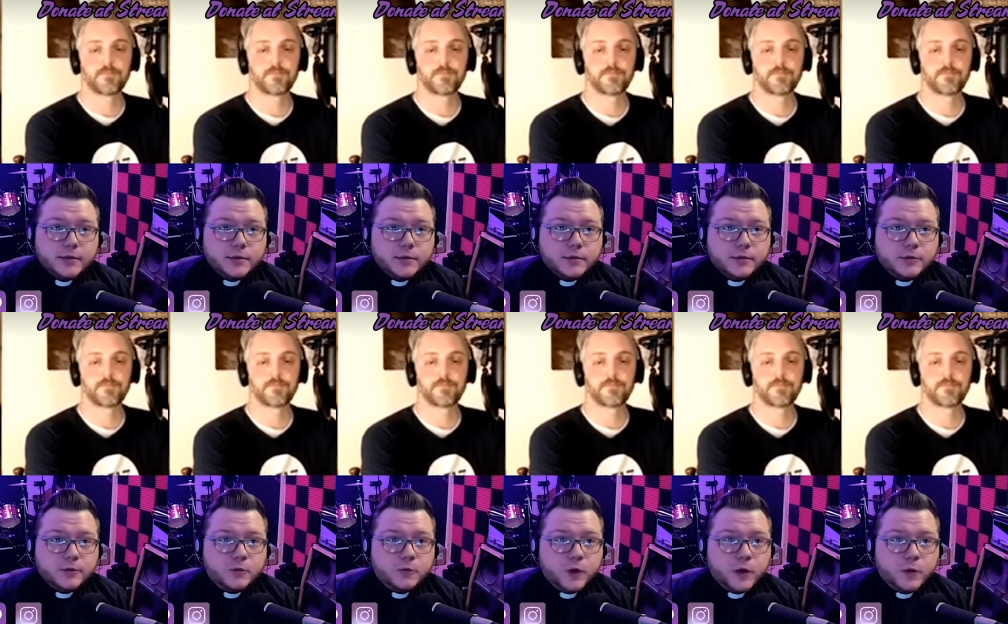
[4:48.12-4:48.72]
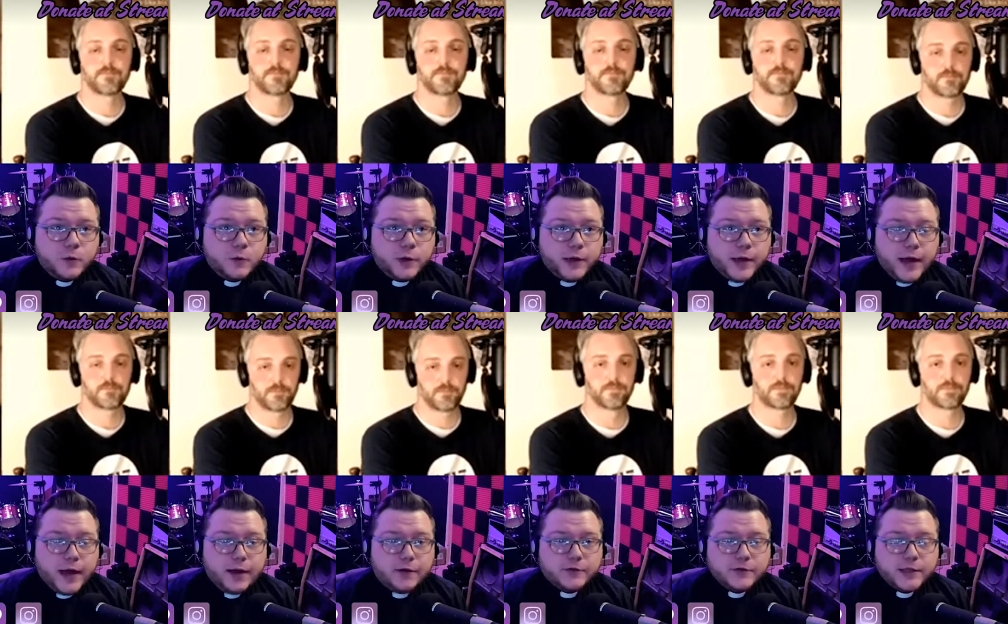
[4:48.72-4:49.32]
Speaker 1: mm-hmm. what we
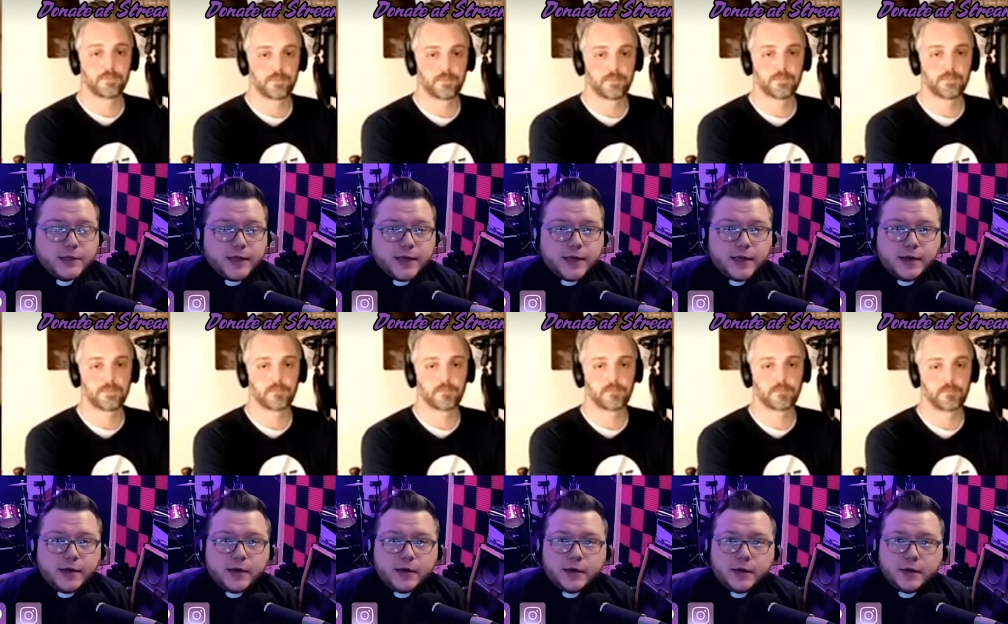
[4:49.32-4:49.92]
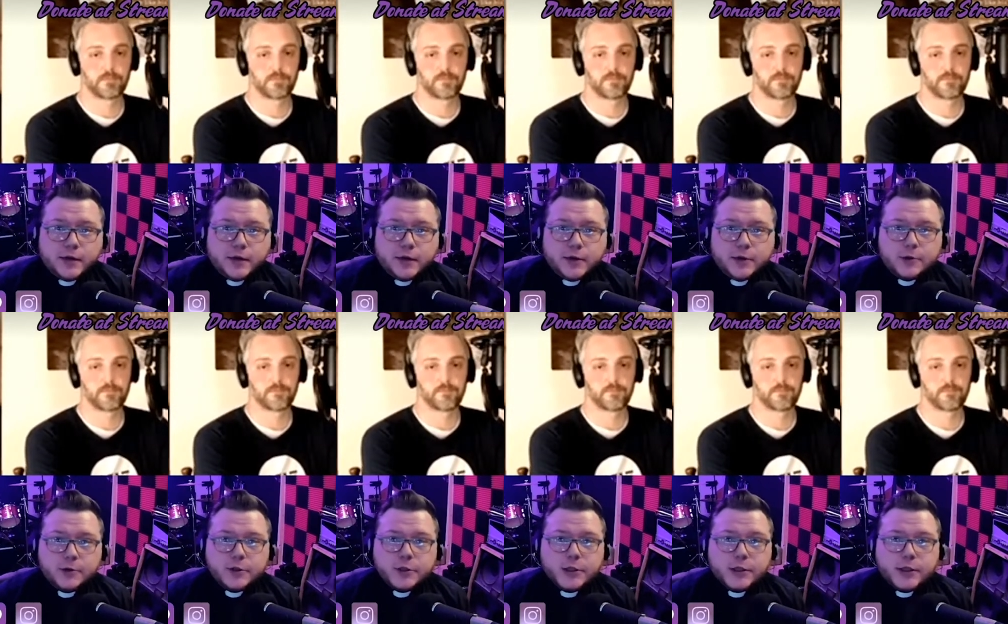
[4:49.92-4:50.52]
have today in the
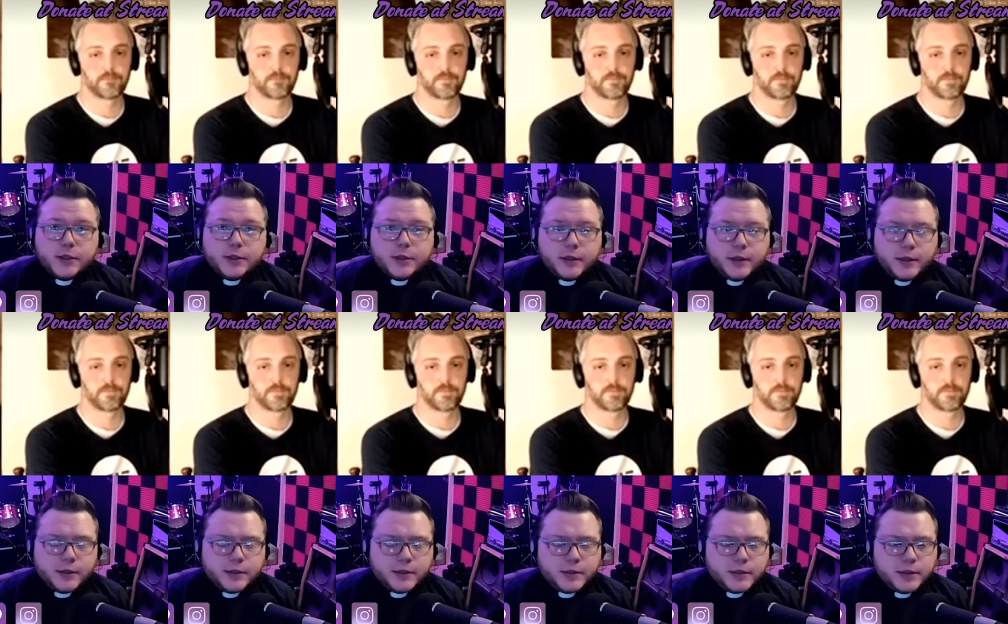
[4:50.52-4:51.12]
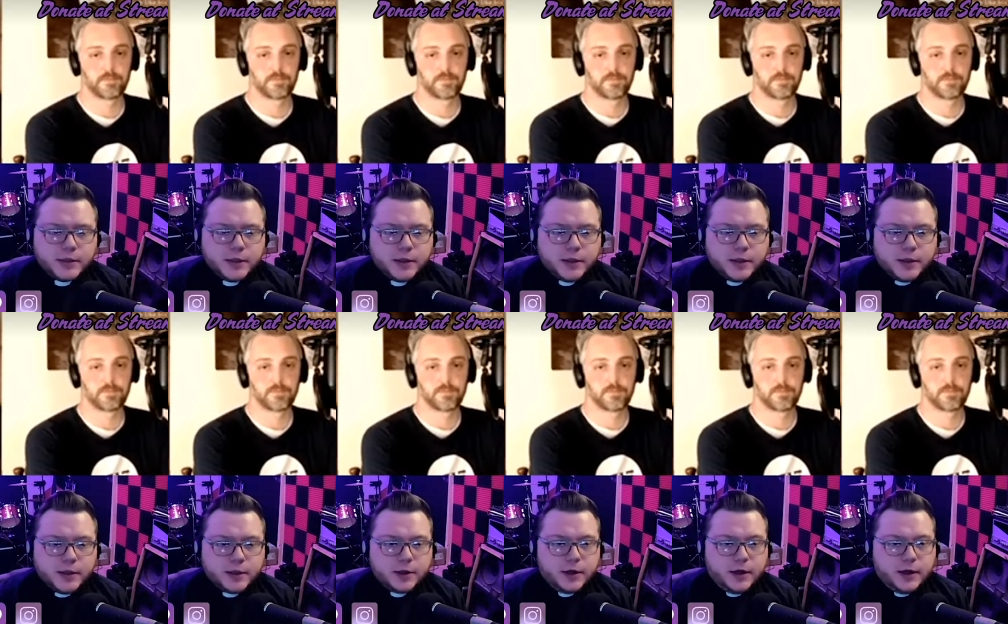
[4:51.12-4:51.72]
liturgy is
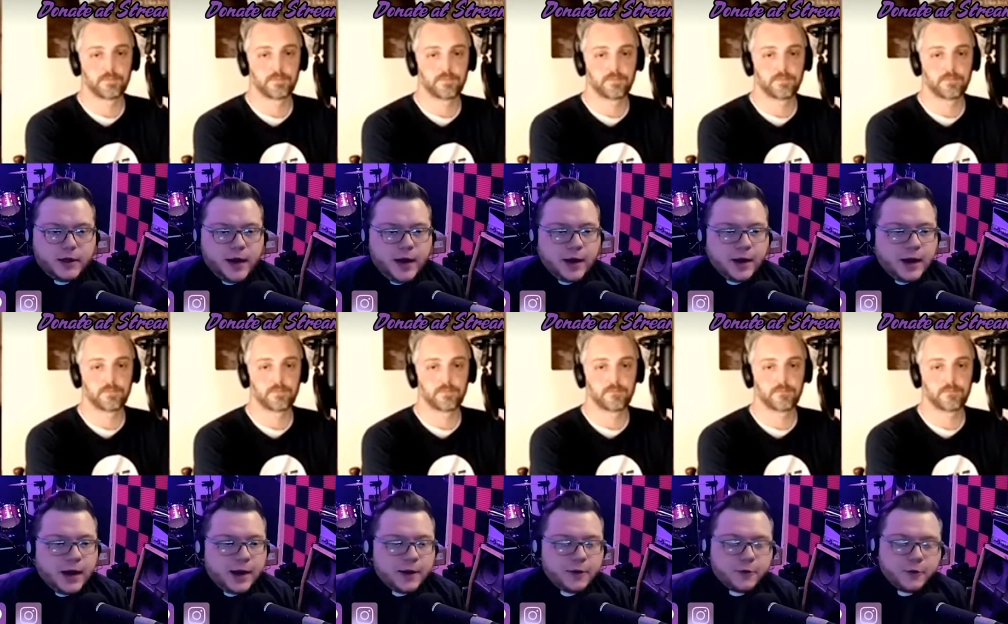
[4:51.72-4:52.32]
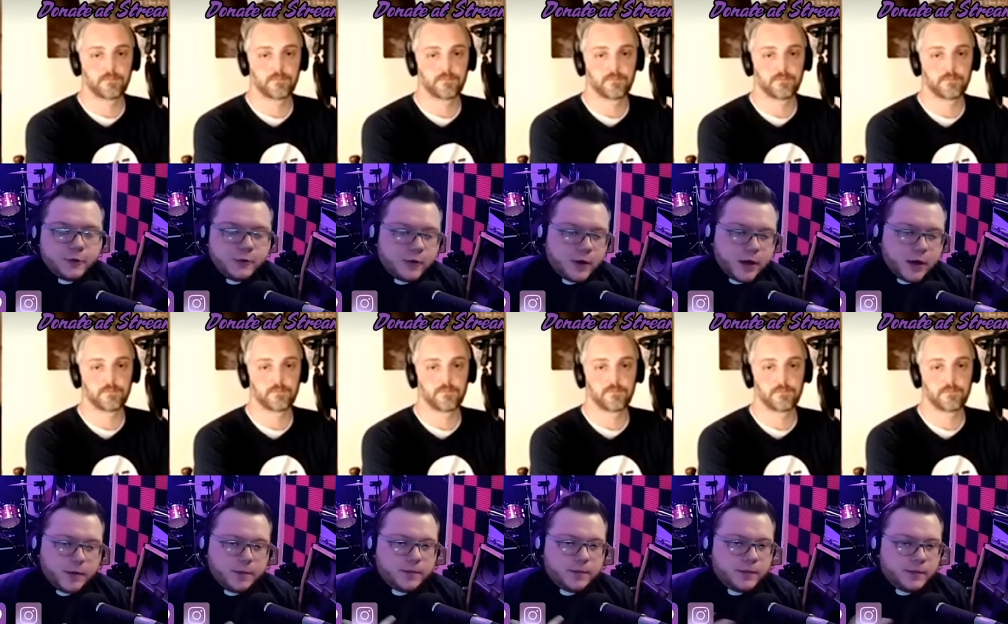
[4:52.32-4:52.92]
you know and I I grew
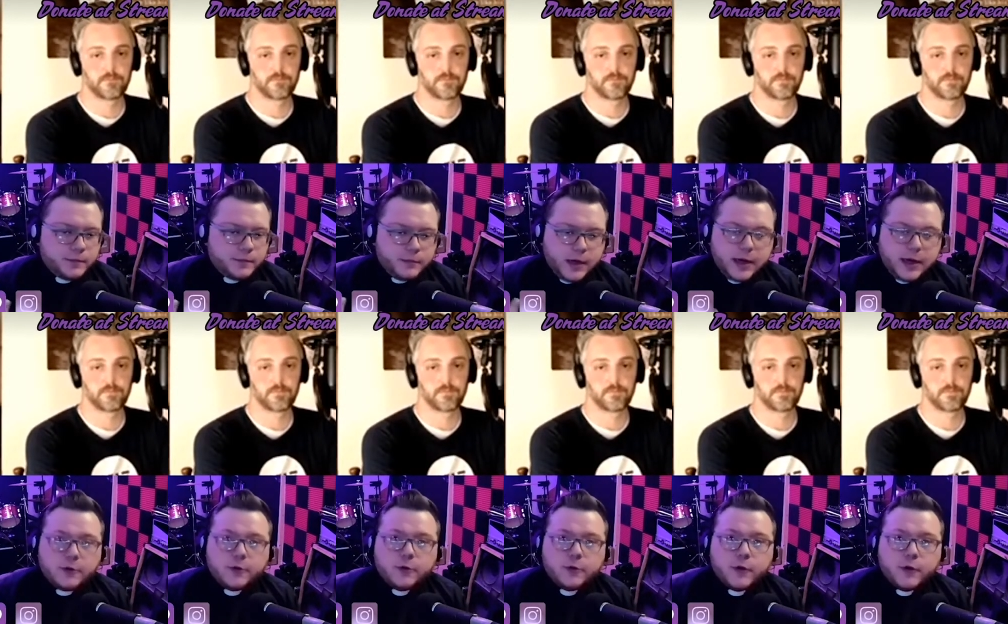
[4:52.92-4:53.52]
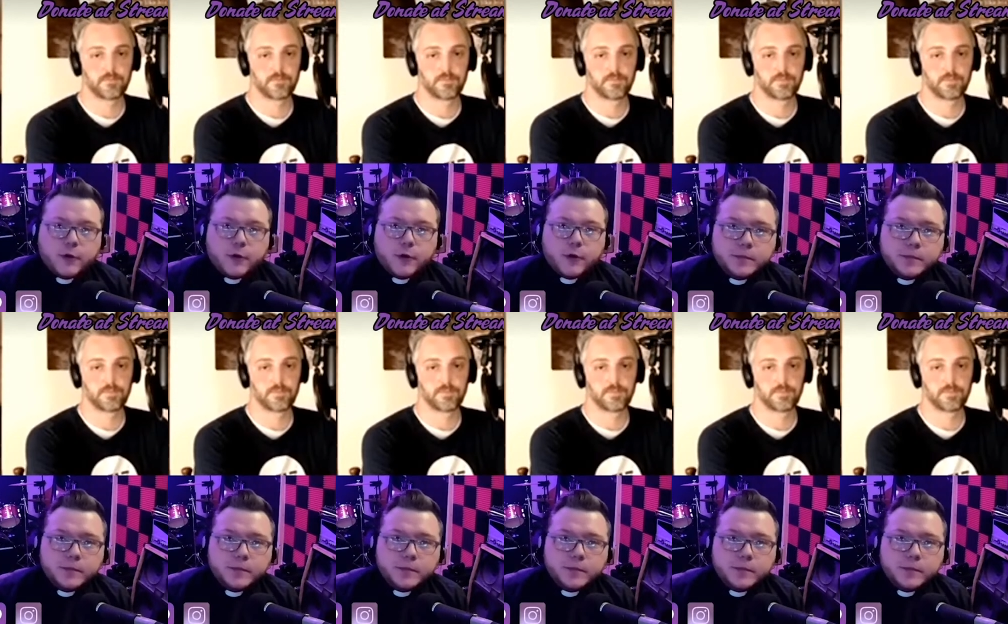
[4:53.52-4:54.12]
up I grew up
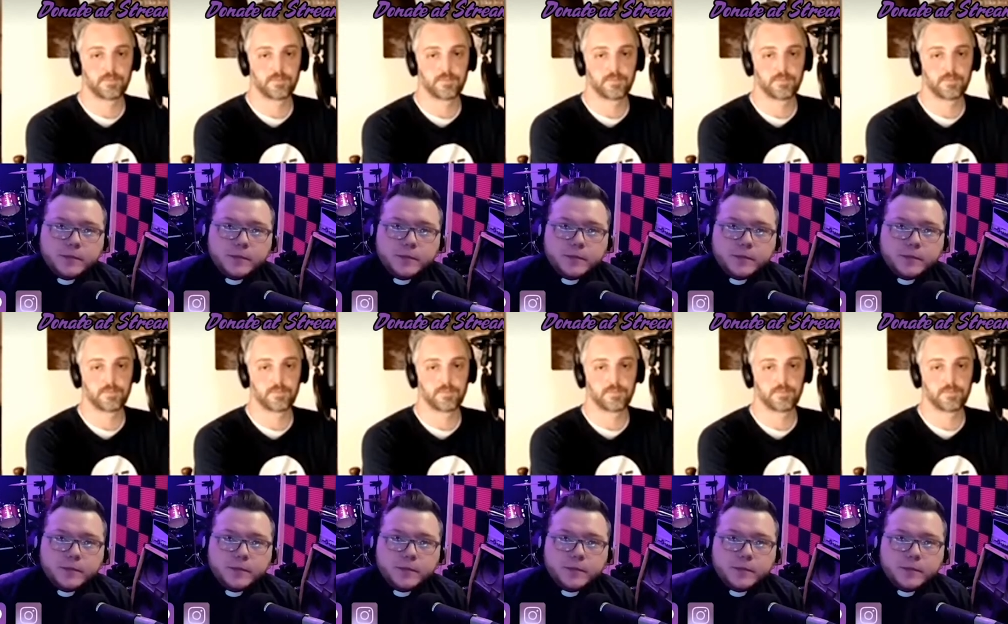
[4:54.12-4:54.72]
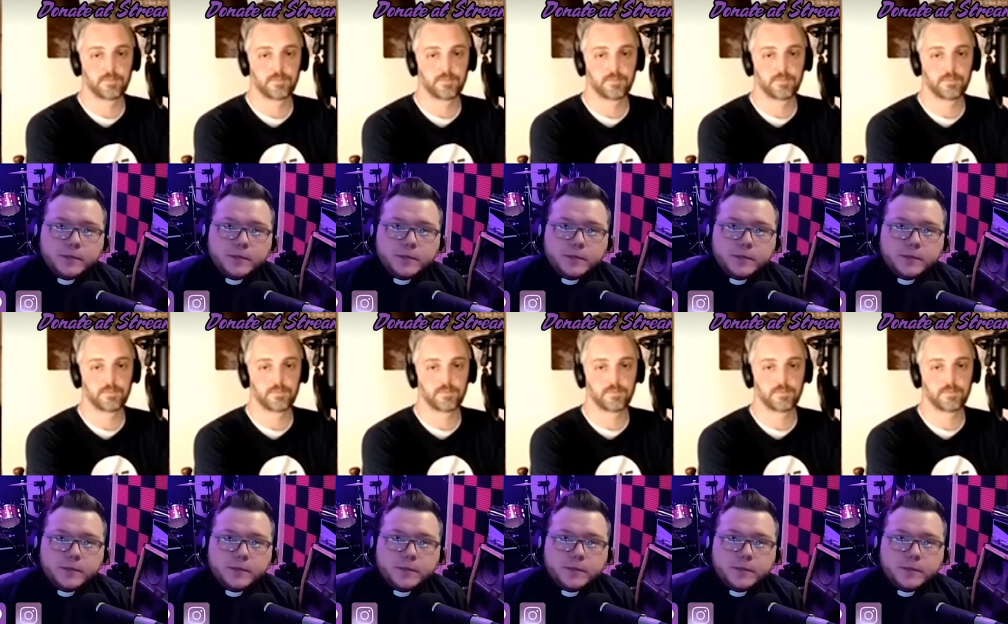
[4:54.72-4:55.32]
Pentecostal
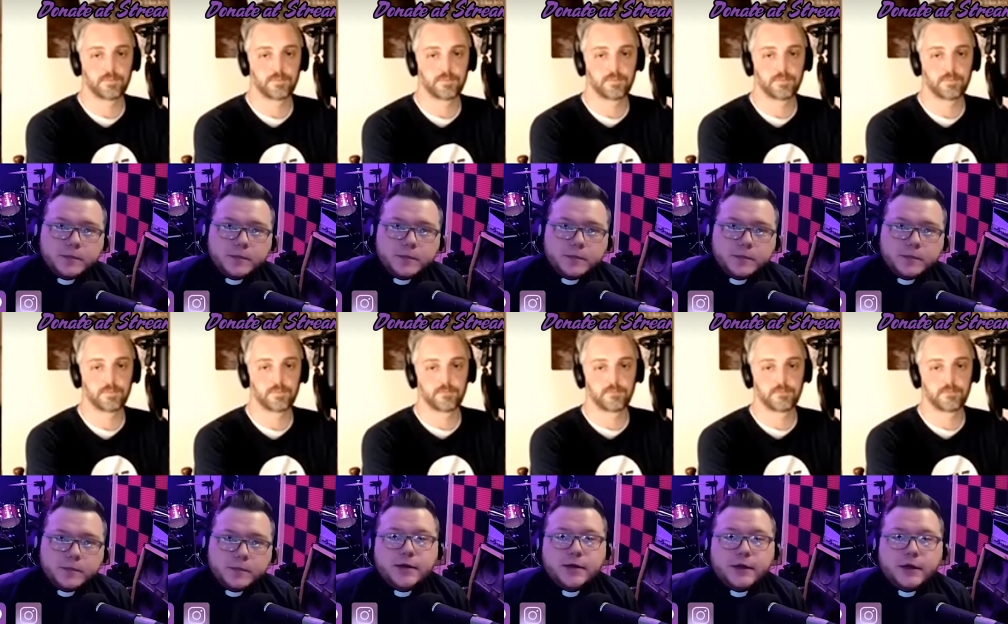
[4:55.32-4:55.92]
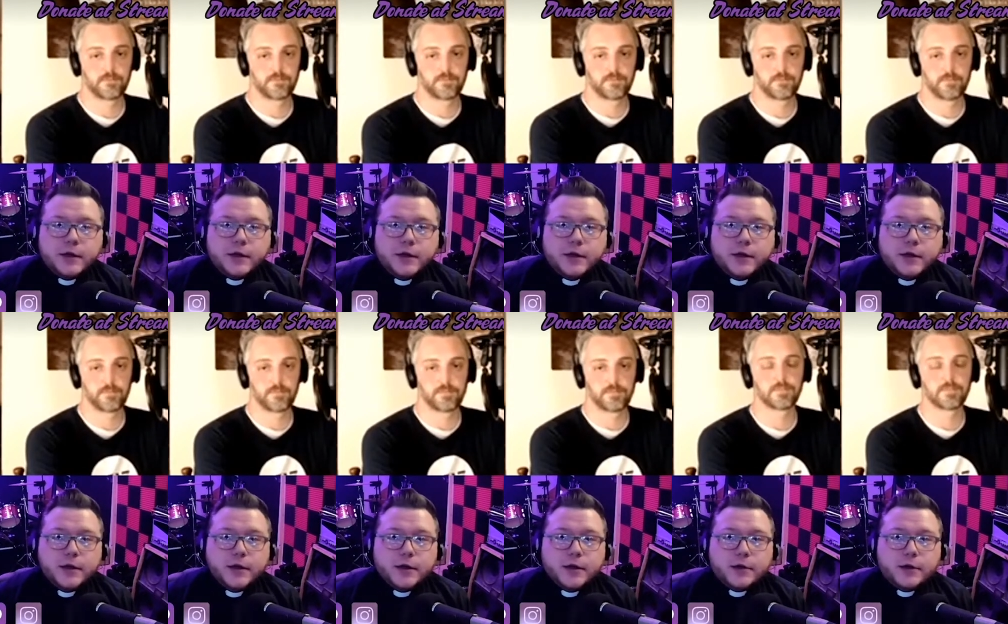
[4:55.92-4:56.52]
so the idea that
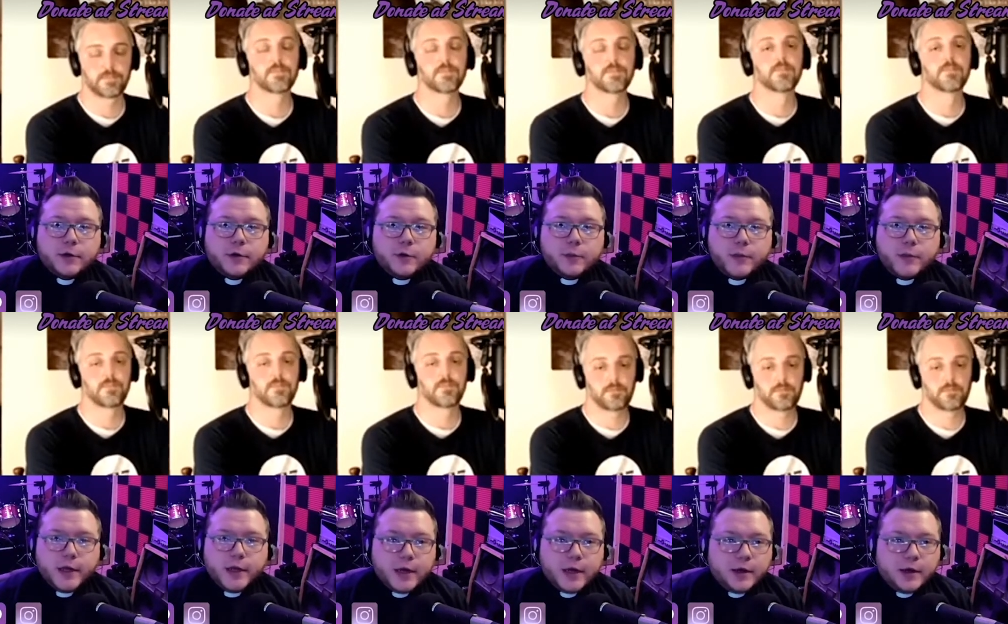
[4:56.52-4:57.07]
there would be mm-hmm.